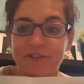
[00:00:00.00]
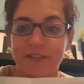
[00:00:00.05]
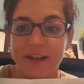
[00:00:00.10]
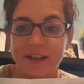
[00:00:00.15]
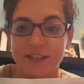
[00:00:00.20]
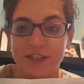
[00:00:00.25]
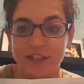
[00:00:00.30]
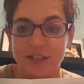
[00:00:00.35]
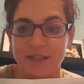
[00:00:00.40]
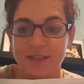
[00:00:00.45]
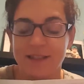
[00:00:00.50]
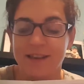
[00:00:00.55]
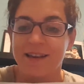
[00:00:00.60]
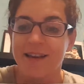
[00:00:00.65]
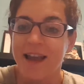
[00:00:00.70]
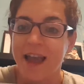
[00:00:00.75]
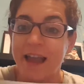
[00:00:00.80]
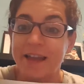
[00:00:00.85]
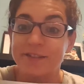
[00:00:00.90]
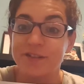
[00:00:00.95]
veggies.
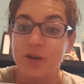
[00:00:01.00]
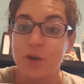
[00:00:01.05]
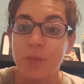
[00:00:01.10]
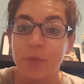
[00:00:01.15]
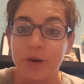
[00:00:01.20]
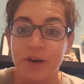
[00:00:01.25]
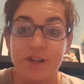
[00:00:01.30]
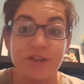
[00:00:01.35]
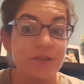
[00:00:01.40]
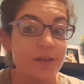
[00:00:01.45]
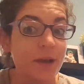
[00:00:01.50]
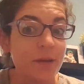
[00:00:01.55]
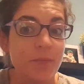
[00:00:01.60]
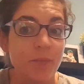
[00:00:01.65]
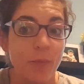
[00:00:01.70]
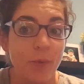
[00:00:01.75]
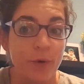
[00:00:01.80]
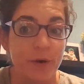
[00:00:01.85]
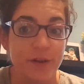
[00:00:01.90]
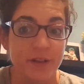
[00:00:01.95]
And don't worry, you get
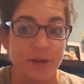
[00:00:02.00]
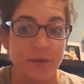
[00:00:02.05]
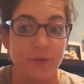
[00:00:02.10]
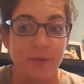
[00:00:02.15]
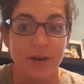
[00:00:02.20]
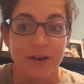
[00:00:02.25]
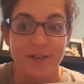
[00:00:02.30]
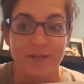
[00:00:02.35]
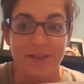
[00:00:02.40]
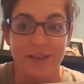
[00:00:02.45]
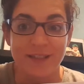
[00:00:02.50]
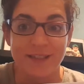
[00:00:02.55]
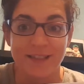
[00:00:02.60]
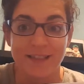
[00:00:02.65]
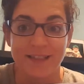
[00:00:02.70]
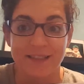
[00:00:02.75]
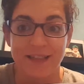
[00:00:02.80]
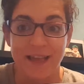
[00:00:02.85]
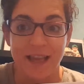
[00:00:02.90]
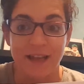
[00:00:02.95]
more than one of these
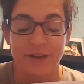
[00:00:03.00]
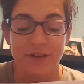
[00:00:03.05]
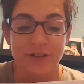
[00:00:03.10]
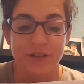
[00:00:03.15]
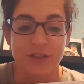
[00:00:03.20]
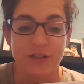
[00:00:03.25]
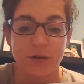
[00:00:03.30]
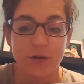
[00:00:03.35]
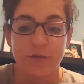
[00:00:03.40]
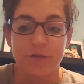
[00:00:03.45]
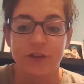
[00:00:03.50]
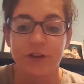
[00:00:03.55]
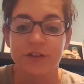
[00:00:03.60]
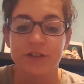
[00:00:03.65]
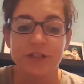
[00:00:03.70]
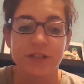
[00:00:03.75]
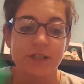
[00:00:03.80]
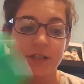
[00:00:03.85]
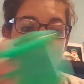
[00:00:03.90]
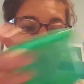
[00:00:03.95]
containers. So if you're
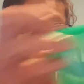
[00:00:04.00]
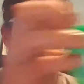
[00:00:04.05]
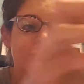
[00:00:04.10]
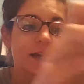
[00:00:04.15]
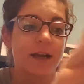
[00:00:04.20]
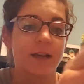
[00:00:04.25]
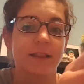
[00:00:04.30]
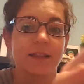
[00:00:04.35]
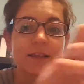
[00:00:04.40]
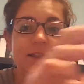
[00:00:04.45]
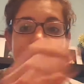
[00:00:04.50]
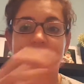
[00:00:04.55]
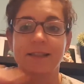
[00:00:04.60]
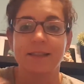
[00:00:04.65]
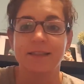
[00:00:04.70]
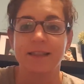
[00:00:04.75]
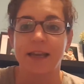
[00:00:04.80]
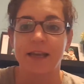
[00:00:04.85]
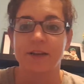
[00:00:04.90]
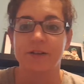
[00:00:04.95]
just looking at these
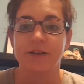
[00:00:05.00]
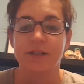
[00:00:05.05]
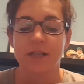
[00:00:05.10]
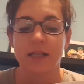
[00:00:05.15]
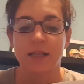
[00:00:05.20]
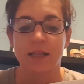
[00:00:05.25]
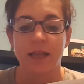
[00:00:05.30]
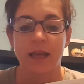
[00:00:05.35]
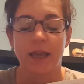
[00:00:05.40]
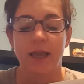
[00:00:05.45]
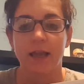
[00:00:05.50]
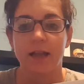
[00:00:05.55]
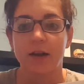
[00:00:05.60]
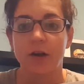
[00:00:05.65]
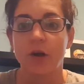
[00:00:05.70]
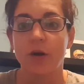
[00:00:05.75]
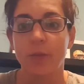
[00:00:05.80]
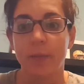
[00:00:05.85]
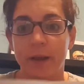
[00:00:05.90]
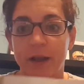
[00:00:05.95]
containers and like,
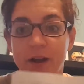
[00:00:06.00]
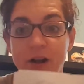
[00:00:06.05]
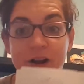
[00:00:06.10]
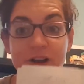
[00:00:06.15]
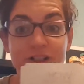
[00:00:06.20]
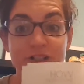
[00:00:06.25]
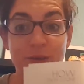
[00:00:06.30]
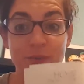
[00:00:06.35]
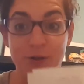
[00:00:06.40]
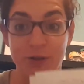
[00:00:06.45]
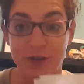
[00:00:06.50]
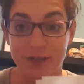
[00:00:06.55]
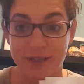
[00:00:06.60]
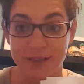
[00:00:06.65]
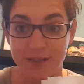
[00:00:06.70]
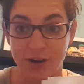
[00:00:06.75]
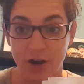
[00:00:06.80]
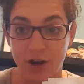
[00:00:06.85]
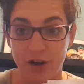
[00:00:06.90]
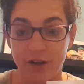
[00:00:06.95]
oh my gosh, I'm gonna
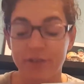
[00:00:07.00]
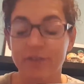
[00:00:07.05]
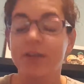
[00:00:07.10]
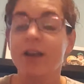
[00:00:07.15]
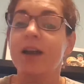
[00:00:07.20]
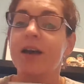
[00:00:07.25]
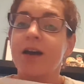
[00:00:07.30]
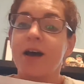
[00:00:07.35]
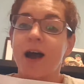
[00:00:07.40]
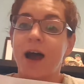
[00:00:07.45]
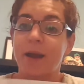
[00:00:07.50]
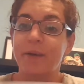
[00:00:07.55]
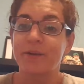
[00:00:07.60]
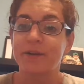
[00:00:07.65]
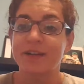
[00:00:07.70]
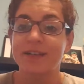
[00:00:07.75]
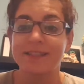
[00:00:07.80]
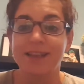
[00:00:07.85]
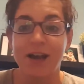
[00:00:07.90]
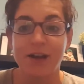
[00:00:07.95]
starve, I'm
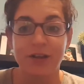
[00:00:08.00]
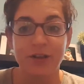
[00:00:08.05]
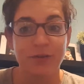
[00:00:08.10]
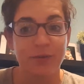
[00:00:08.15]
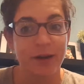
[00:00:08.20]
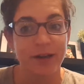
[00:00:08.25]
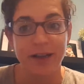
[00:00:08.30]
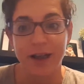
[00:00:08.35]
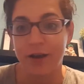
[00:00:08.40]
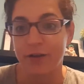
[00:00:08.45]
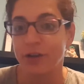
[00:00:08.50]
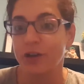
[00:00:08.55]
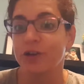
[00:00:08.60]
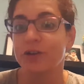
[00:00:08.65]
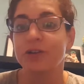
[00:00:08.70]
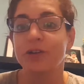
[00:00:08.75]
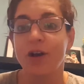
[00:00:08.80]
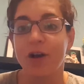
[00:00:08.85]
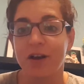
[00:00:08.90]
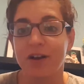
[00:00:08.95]
gonna tell you right now, you're
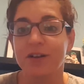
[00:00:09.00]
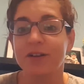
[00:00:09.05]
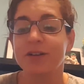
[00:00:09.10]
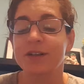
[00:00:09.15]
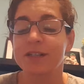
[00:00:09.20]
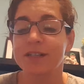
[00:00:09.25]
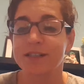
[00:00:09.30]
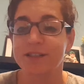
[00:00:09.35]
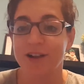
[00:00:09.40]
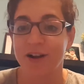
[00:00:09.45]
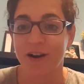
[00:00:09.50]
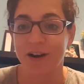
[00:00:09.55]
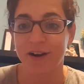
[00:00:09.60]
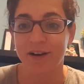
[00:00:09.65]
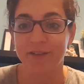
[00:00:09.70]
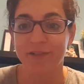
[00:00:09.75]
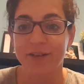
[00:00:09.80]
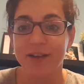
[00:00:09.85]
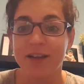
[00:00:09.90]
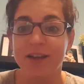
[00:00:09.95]
not gonna
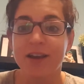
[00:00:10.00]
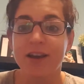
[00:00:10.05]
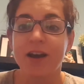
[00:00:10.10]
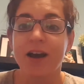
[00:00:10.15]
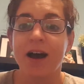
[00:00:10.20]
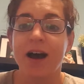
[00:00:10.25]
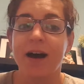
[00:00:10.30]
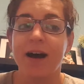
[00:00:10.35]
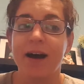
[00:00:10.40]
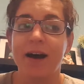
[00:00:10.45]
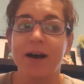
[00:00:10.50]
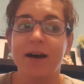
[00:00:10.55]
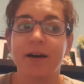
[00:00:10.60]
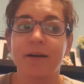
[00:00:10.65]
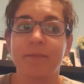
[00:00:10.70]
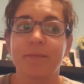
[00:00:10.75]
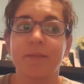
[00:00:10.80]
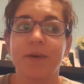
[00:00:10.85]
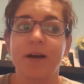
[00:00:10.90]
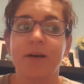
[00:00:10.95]
starve.
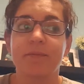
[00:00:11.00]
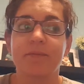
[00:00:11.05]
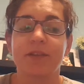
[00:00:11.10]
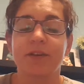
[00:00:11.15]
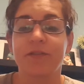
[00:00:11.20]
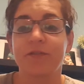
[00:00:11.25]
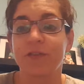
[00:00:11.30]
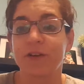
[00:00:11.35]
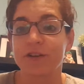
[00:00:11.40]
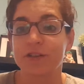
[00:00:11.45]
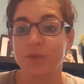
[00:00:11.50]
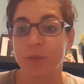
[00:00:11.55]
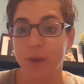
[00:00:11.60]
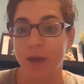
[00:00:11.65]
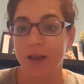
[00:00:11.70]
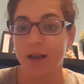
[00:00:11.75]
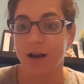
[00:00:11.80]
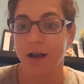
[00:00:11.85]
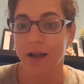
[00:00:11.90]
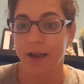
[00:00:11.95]
The first
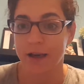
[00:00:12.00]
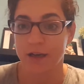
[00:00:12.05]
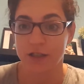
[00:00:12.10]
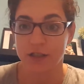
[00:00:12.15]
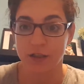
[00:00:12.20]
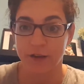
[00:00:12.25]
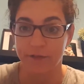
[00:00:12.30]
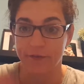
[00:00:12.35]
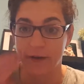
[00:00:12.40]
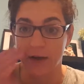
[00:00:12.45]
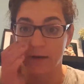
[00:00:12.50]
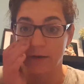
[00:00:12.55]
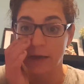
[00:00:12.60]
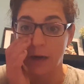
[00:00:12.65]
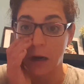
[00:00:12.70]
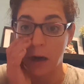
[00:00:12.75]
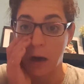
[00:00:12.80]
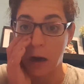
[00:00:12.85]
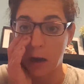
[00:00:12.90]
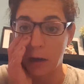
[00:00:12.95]
week, I actually found
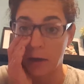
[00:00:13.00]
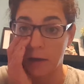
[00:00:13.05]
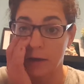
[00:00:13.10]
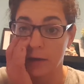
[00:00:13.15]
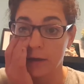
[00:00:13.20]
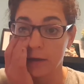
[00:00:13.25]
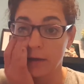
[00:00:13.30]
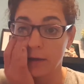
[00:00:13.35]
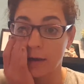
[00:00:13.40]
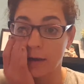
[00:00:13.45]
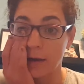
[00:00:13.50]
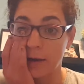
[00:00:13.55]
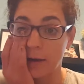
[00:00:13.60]
it hard